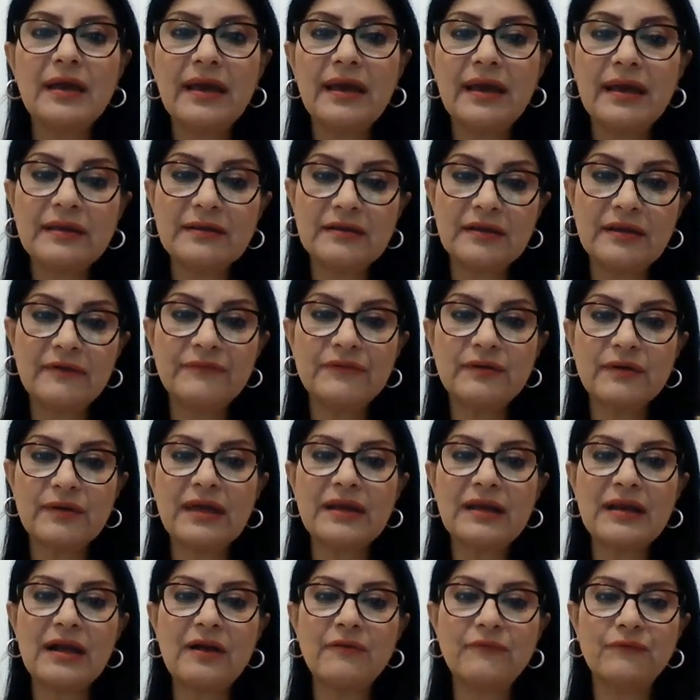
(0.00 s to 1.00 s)
and if you
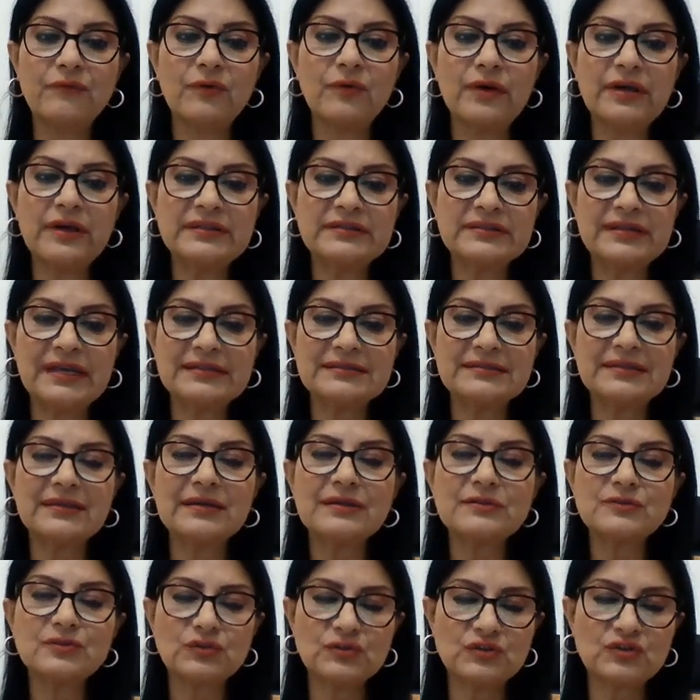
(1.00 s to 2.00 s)
can avoid
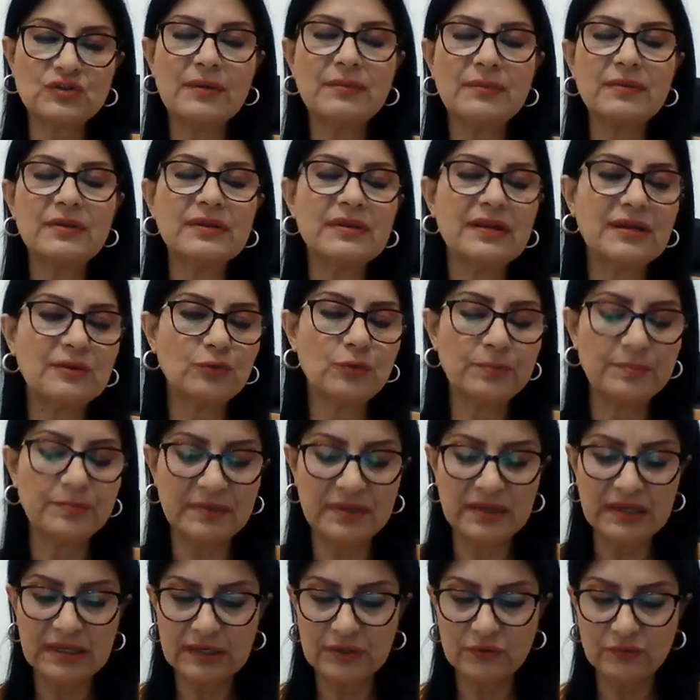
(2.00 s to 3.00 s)
getting into trouble that would
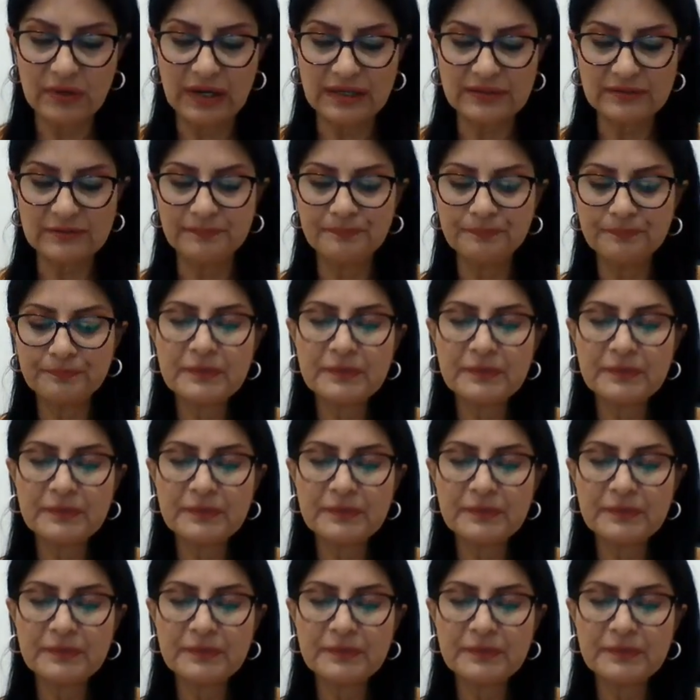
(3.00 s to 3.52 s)
be great